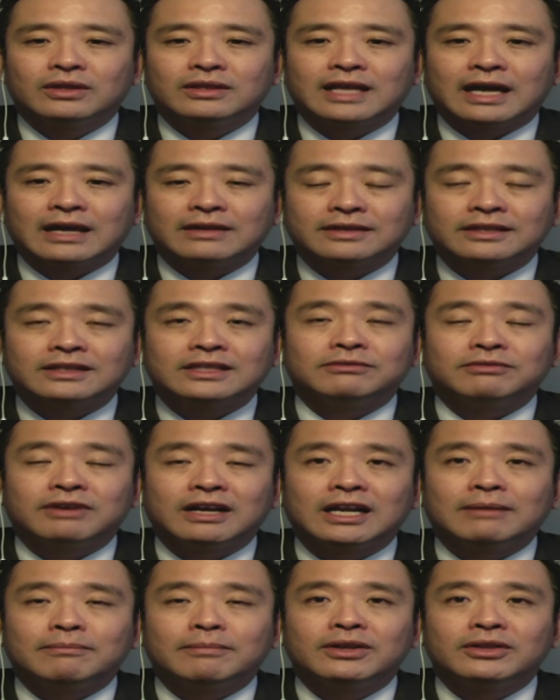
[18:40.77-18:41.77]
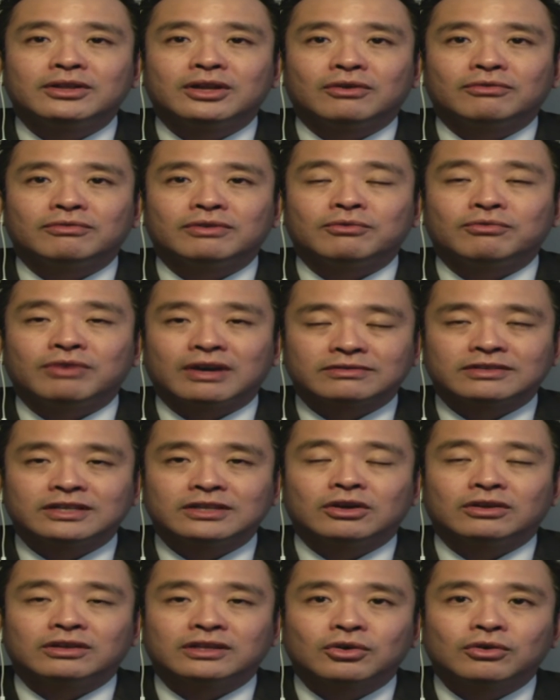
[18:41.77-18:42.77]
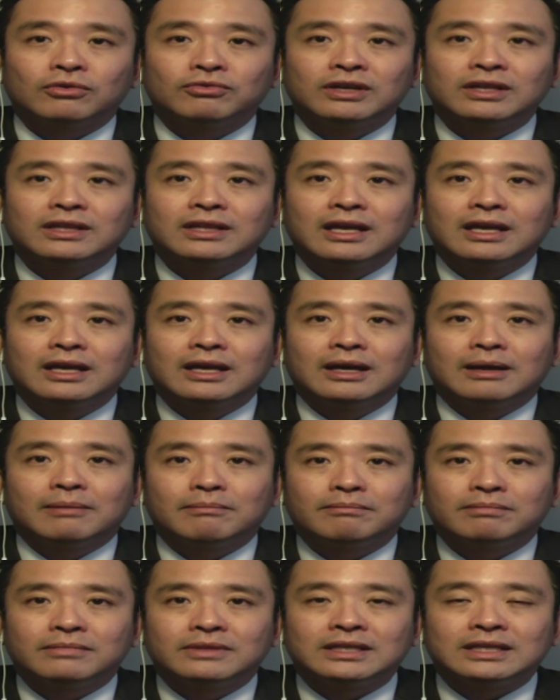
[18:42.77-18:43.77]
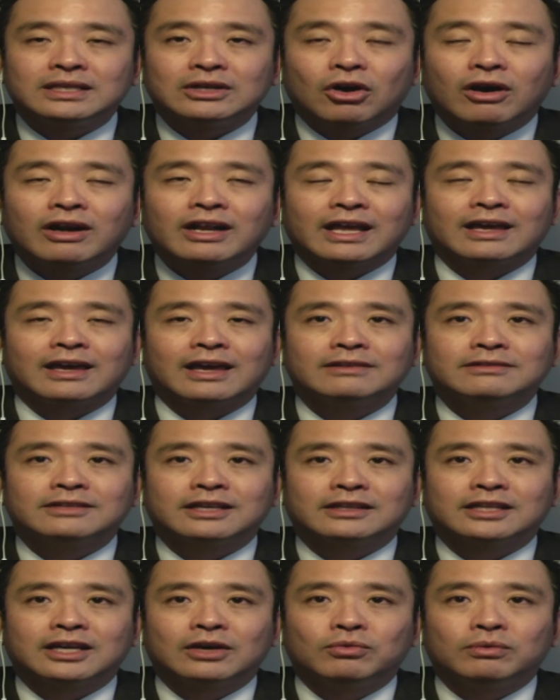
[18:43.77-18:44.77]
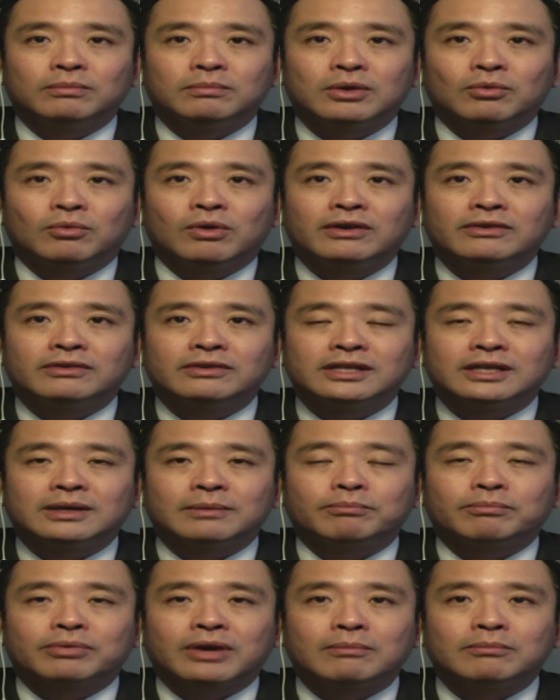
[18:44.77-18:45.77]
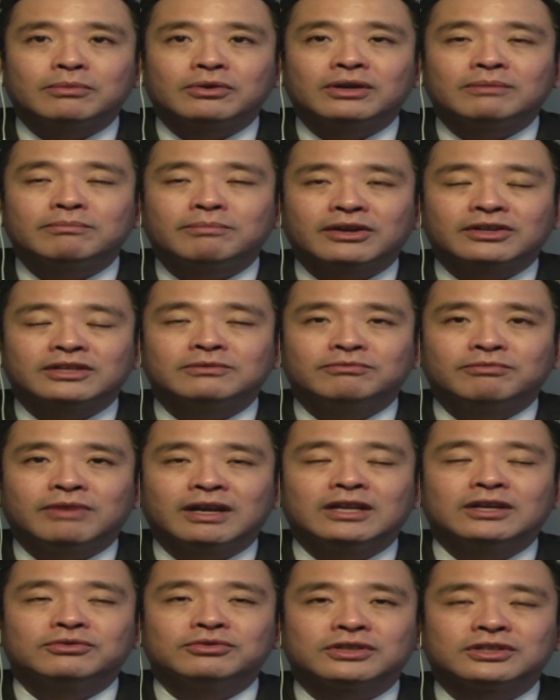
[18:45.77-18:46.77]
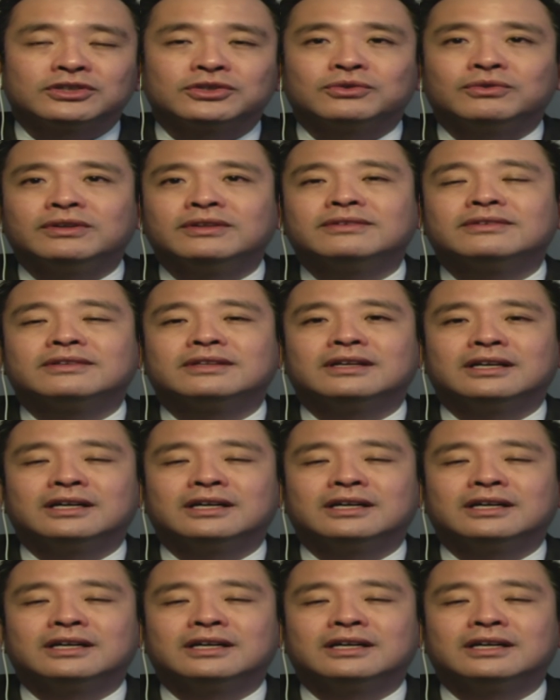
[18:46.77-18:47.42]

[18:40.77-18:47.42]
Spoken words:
there's a development of a vaccine for COVID, the oil and gas sector will be one of the primary beneficiaries